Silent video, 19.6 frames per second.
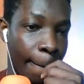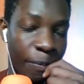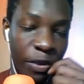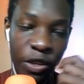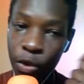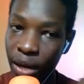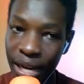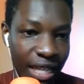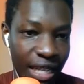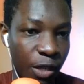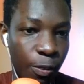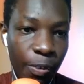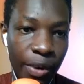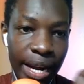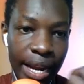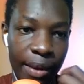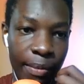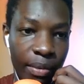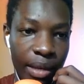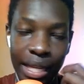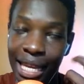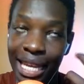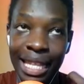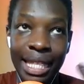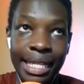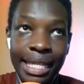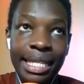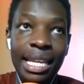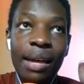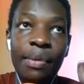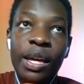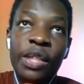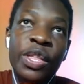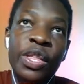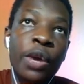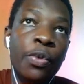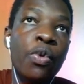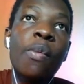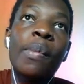So let's pray.
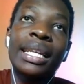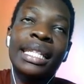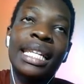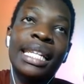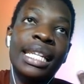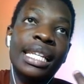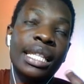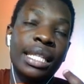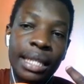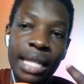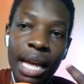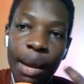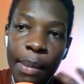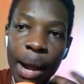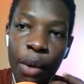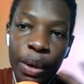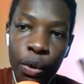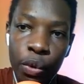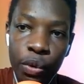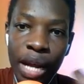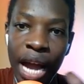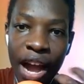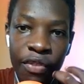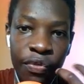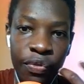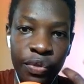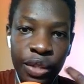There are rumors that in the summer we could have